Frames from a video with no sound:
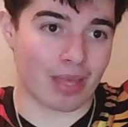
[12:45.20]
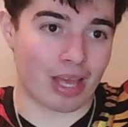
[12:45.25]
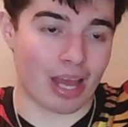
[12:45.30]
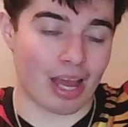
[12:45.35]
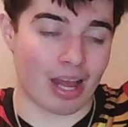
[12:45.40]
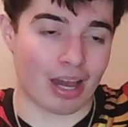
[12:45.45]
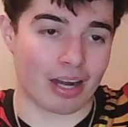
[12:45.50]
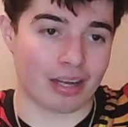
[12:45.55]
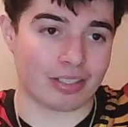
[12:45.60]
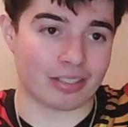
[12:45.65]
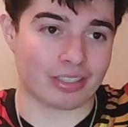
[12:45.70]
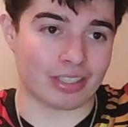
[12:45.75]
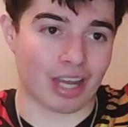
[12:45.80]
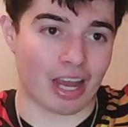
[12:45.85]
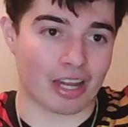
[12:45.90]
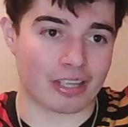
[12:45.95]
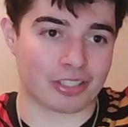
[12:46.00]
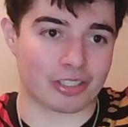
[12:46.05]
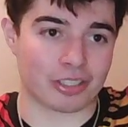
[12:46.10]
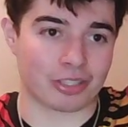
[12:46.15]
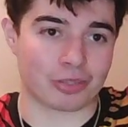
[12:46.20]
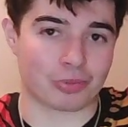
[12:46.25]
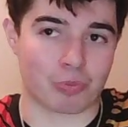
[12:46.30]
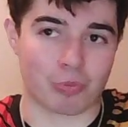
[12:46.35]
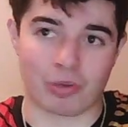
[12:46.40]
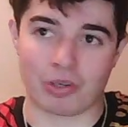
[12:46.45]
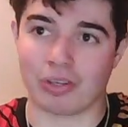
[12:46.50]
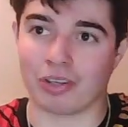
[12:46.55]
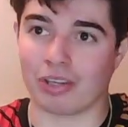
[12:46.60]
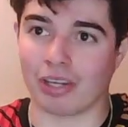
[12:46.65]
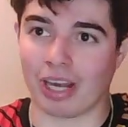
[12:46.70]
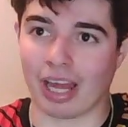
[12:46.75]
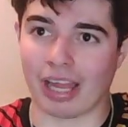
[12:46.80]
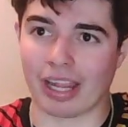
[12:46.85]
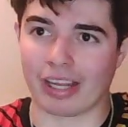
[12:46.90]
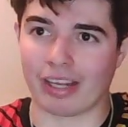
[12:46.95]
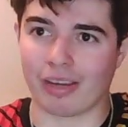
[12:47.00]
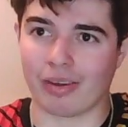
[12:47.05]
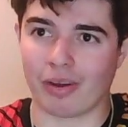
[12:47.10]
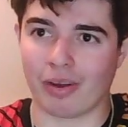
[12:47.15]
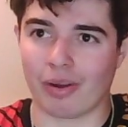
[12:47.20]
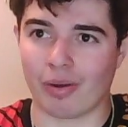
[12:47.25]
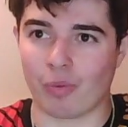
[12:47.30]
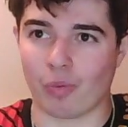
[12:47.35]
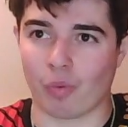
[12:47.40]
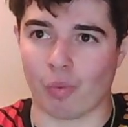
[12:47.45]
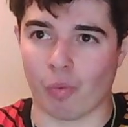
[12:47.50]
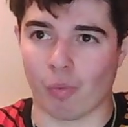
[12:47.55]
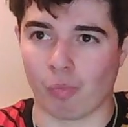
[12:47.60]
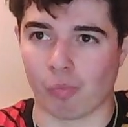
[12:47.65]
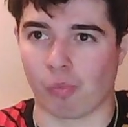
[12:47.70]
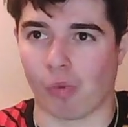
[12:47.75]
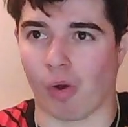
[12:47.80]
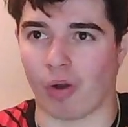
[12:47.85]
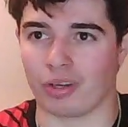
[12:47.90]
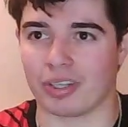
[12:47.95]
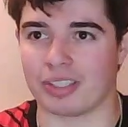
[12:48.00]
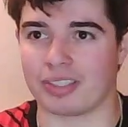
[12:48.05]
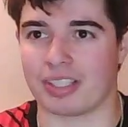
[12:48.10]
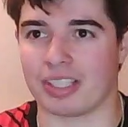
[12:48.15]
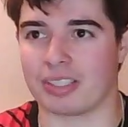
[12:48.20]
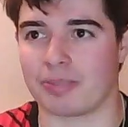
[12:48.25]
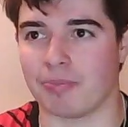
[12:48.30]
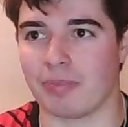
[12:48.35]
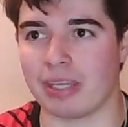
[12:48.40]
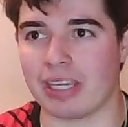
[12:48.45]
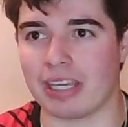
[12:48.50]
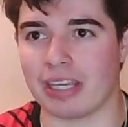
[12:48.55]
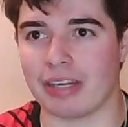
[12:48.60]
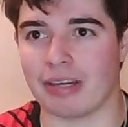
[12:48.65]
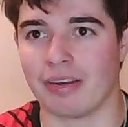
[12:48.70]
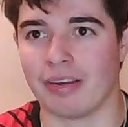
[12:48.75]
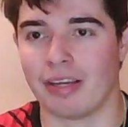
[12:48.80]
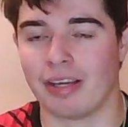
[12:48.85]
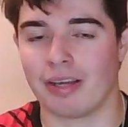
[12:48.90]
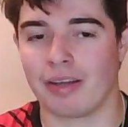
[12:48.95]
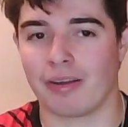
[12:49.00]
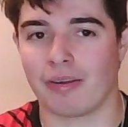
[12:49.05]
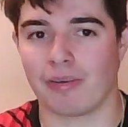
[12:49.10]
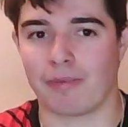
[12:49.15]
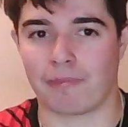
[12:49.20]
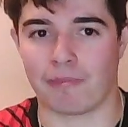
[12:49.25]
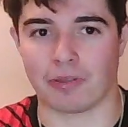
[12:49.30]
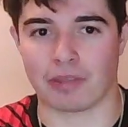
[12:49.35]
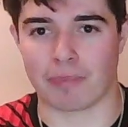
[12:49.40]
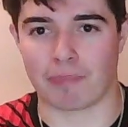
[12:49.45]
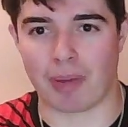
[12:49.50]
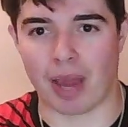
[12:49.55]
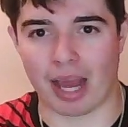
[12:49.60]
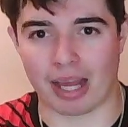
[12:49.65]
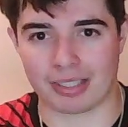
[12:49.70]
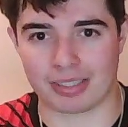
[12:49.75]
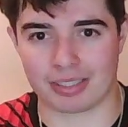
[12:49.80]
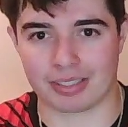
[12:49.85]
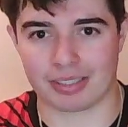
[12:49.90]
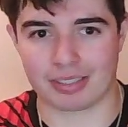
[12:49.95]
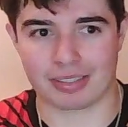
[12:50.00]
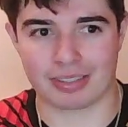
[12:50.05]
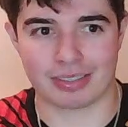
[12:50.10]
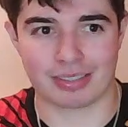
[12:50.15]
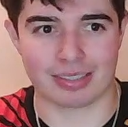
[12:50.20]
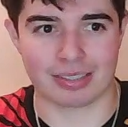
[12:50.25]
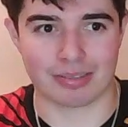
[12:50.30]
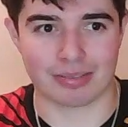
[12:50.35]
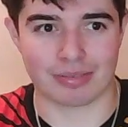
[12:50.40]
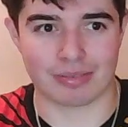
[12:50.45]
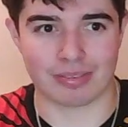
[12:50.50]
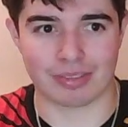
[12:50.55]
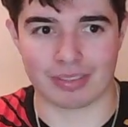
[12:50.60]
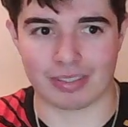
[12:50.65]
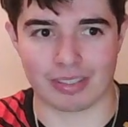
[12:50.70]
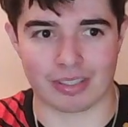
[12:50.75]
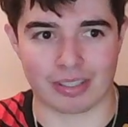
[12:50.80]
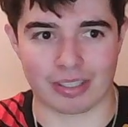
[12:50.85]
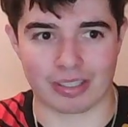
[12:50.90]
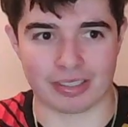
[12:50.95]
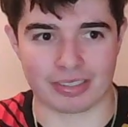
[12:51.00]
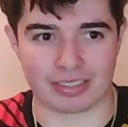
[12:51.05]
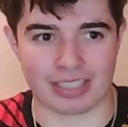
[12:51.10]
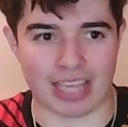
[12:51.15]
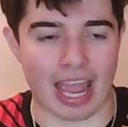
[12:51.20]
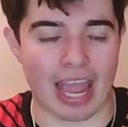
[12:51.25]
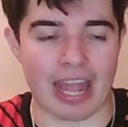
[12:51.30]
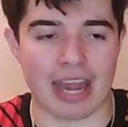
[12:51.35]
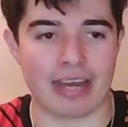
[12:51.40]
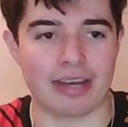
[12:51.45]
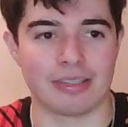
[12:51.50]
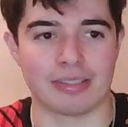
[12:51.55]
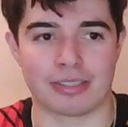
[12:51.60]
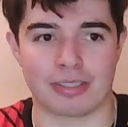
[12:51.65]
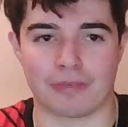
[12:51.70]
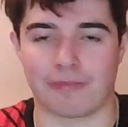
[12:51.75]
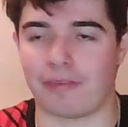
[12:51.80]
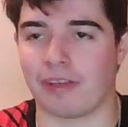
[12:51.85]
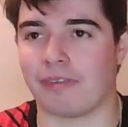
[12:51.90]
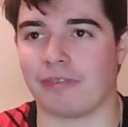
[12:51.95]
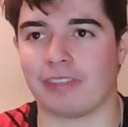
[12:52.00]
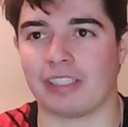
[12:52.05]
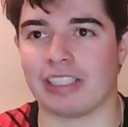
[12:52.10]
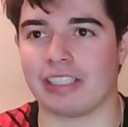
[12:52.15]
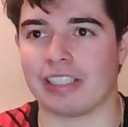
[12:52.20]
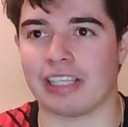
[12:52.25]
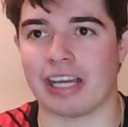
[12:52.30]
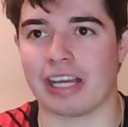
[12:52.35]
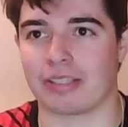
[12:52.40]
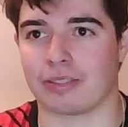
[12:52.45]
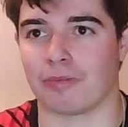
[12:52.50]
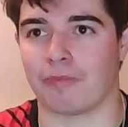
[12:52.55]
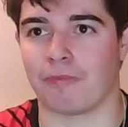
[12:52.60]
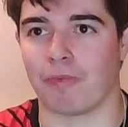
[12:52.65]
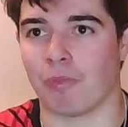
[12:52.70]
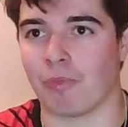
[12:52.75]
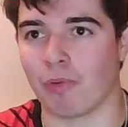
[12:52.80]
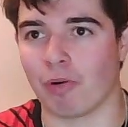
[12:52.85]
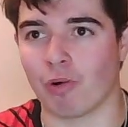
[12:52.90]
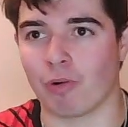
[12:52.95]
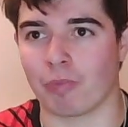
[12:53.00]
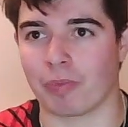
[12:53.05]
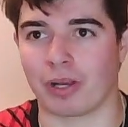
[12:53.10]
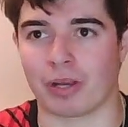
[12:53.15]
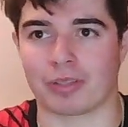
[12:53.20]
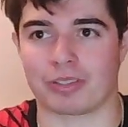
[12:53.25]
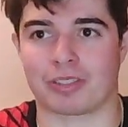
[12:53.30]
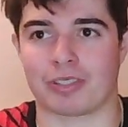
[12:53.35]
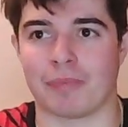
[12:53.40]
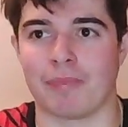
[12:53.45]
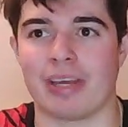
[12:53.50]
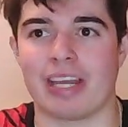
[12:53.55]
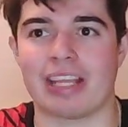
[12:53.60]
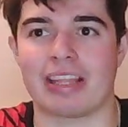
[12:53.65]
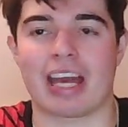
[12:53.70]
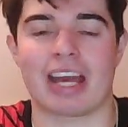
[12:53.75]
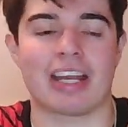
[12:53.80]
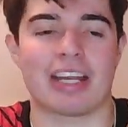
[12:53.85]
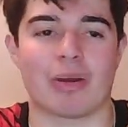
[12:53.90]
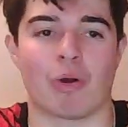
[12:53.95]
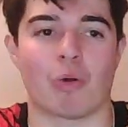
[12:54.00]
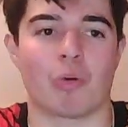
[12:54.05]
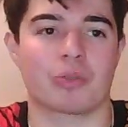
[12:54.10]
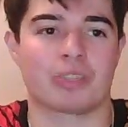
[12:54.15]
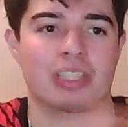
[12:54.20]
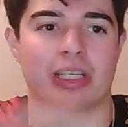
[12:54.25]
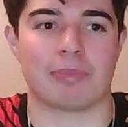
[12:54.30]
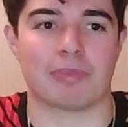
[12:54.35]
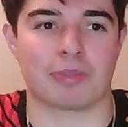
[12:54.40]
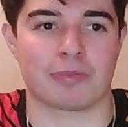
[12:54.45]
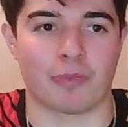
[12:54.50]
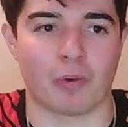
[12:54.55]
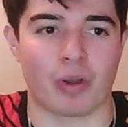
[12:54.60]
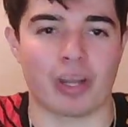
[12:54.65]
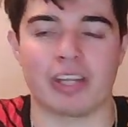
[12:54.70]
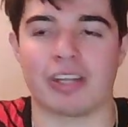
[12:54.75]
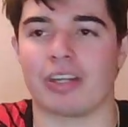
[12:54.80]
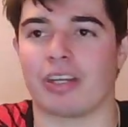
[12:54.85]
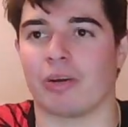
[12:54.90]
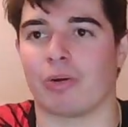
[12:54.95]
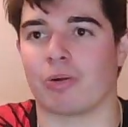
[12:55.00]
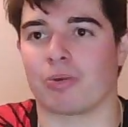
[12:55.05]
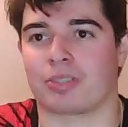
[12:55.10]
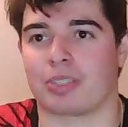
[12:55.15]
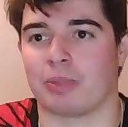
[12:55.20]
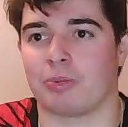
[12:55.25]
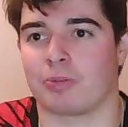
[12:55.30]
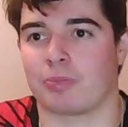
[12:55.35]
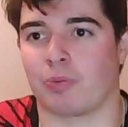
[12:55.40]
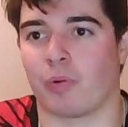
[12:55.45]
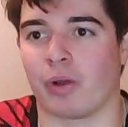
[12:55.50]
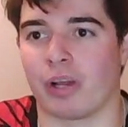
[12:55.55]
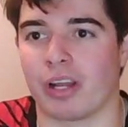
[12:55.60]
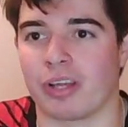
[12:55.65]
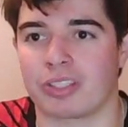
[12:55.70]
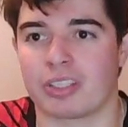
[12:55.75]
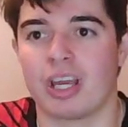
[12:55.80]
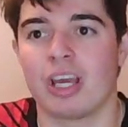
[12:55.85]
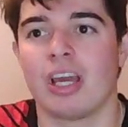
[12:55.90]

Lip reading: I just wonder, like, what does this mean for the past 10 to 15 years of football? Because to me, then it all seems voided. It all seems pointless.